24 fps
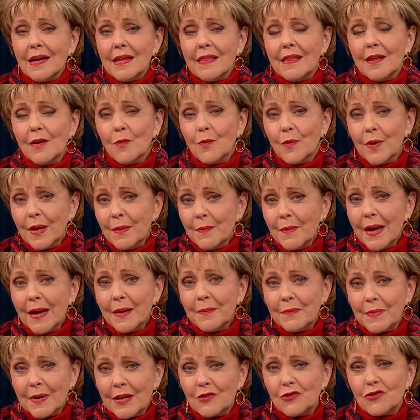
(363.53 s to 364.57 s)
that we
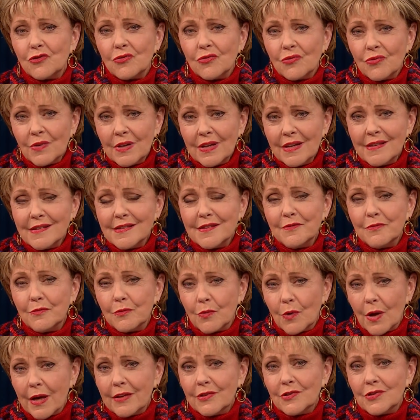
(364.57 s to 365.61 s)
might be trees of
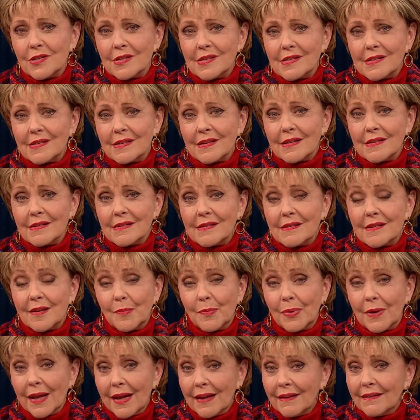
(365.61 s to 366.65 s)
righteousness, the
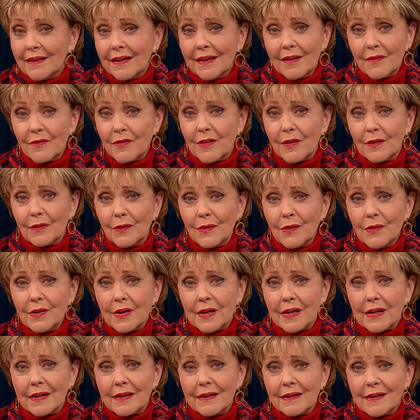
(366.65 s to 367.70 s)
planting of the
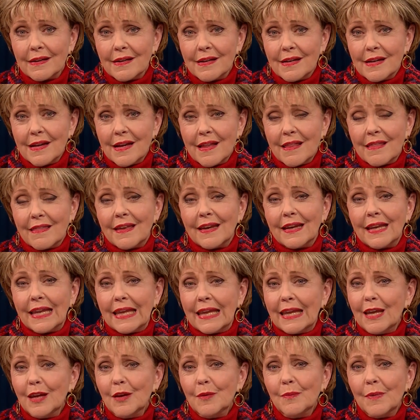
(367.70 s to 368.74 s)
Lord, that
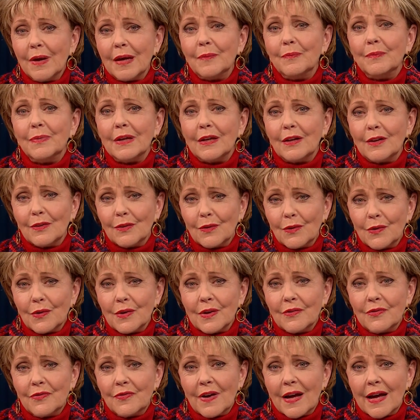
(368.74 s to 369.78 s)
he might be
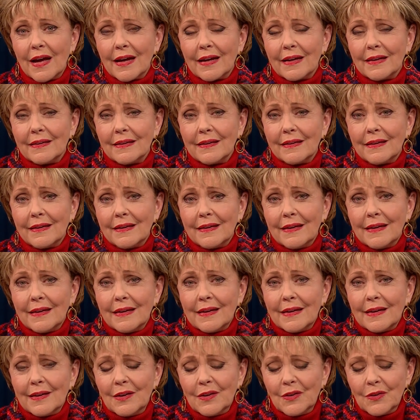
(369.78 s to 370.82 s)
glorified.
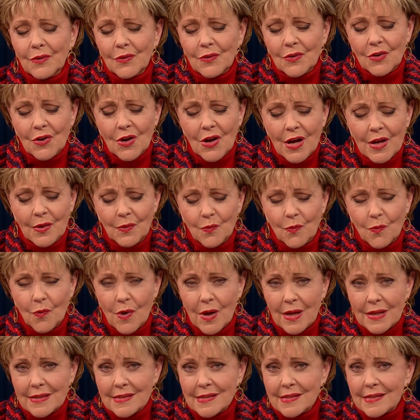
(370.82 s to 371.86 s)
You know, God
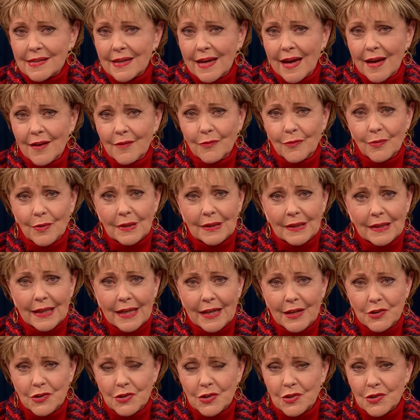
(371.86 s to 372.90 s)
wants to have
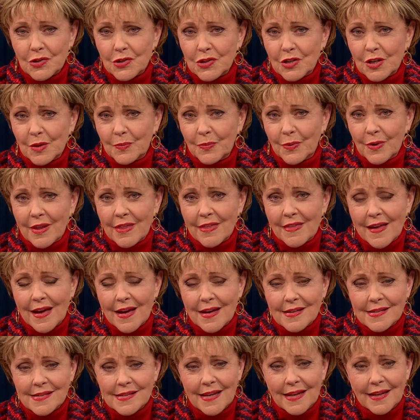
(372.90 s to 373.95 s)
relationship with
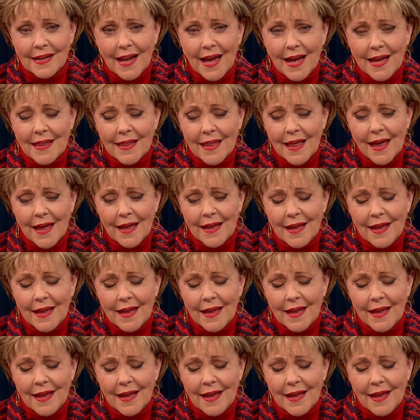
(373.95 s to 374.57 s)
us. And I